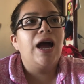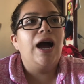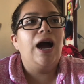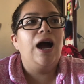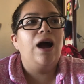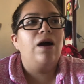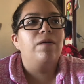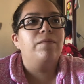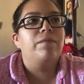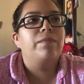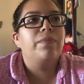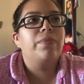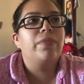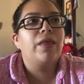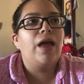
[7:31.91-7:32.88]

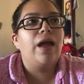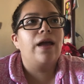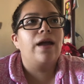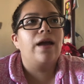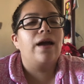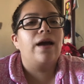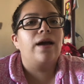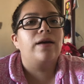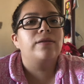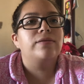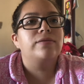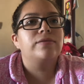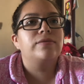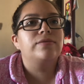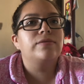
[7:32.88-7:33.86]

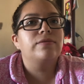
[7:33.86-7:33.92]
And